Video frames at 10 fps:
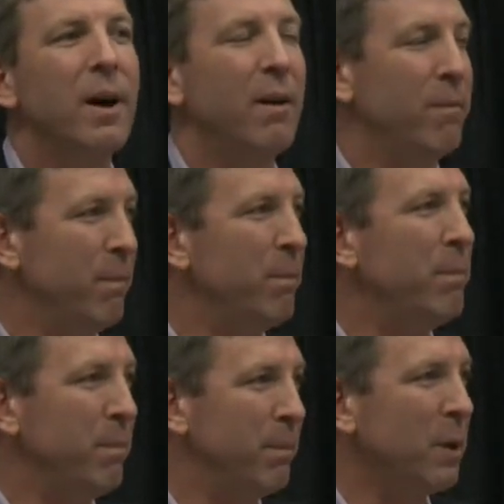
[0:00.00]
of
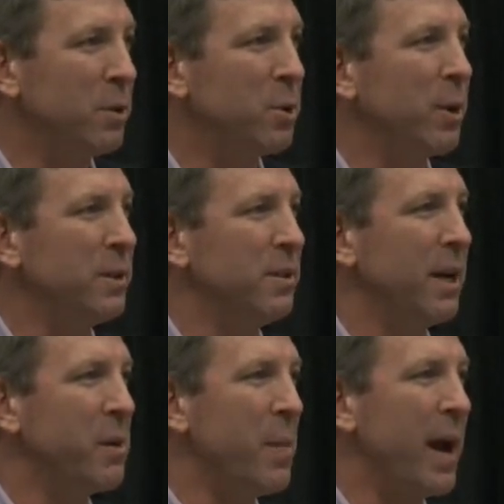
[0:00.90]
those choices
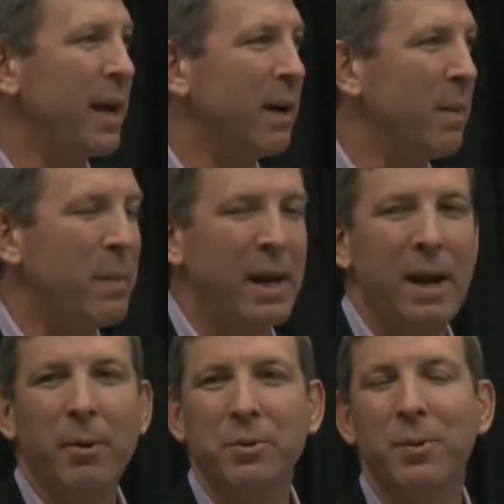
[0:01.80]
that you make and being
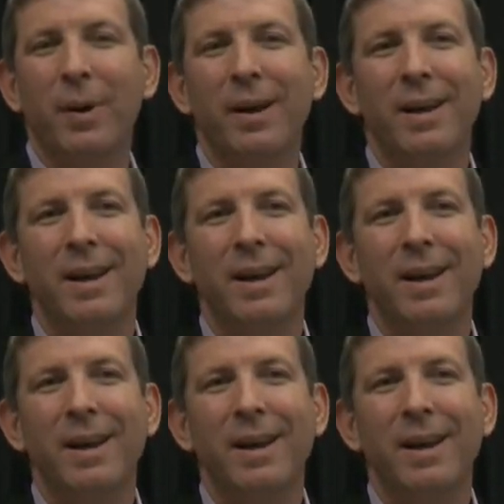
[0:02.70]
able to